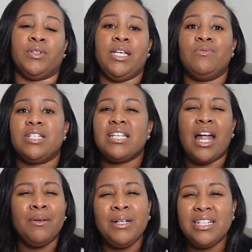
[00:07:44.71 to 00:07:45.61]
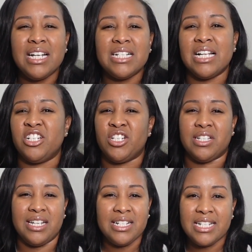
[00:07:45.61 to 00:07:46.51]
He was telling me things that
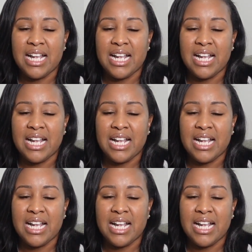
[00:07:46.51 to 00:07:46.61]
just didn't